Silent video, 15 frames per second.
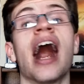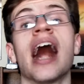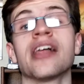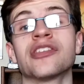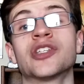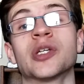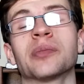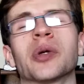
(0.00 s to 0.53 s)

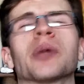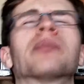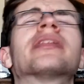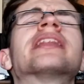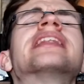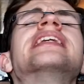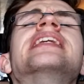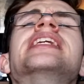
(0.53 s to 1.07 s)
Hans Zimmer,
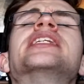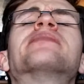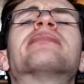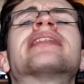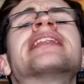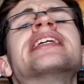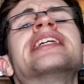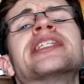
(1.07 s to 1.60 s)
please,
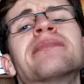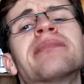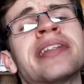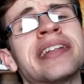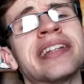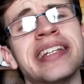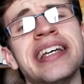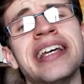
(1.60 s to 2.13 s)
please,
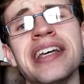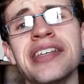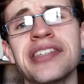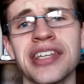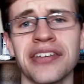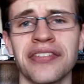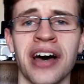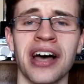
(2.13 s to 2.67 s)

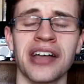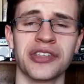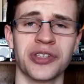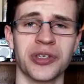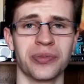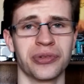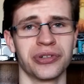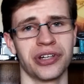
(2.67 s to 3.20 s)
please give
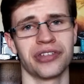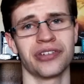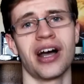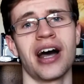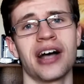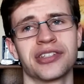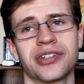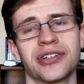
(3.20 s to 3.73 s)
Hans Zimmer
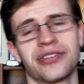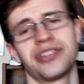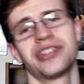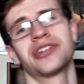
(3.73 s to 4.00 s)
another Oscar